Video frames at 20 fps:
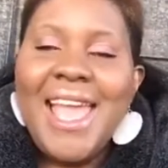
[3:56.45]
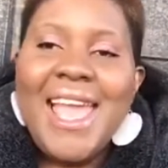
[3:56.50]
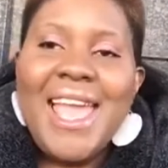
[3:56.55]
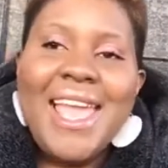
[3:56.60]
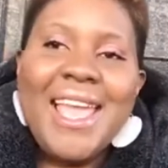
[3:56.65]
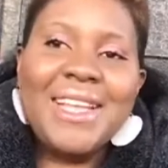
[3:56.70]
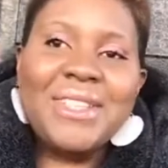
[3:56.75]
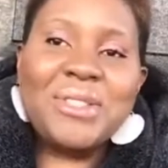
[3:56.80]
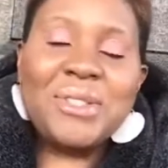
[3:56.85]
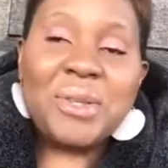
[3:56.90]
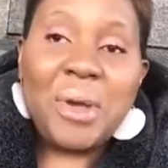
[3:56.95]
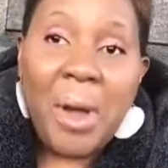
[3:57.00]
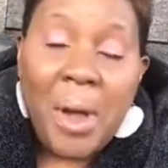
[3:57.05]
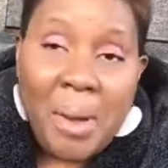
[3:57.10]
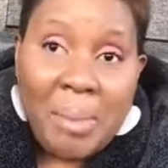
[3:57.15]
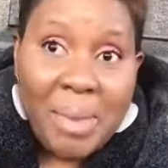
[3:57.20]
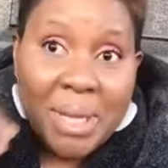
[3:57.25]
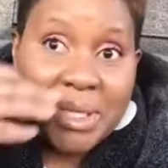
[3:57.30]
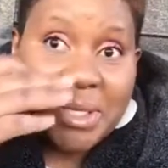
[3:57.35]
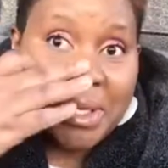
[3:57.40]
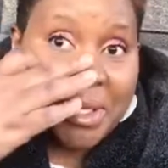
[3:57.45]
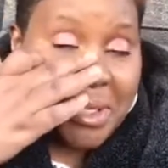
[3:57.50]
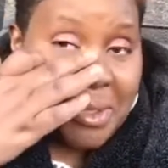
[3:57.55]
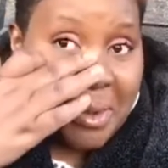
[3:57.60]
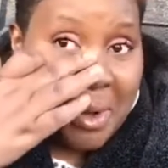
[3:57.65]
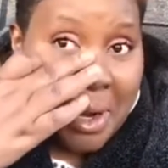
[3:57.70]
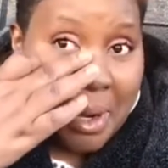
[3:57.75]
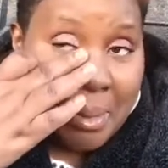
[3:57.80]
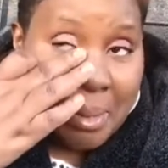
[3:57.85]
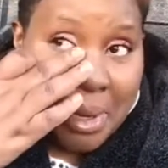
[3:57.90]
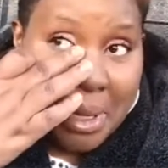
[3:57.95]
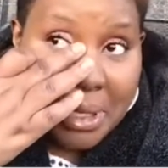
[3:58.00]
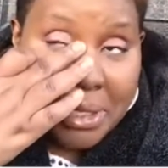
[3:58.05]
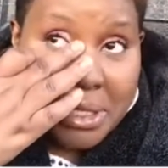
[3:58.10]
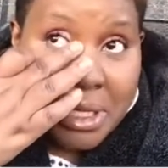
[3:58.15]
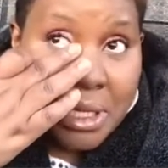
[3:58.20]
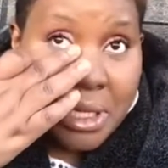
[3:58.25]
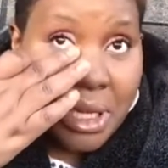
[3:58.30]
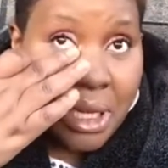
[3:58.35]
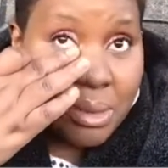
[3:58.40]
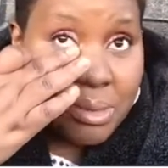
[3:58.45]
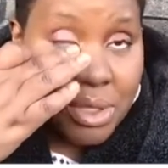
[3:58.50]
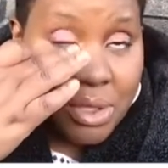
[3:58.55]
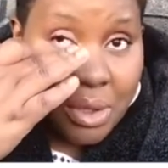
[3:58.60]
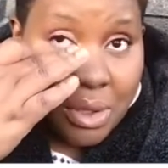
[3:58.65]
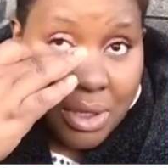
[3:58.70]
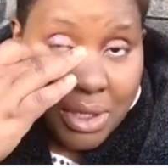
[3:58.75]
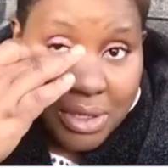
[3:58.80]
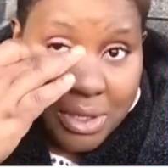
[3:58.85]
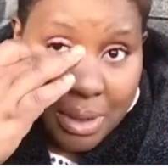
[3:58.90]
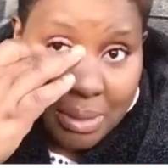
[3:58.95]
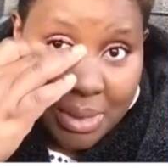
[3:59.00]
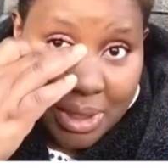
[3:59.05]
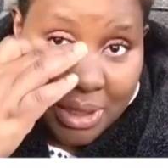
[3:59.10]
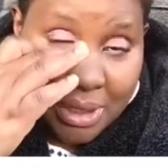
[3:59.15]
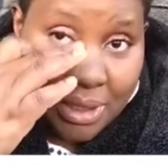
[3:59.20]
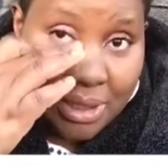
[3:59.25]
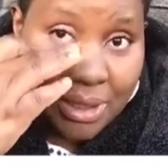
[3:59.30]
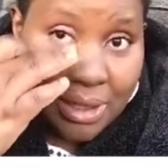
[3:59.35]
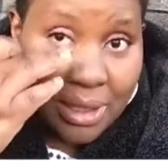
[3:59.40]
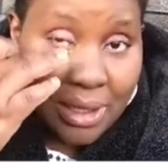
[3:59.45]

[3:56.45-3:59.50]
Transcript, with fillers: And to all my subscribers, I'm sorry, something.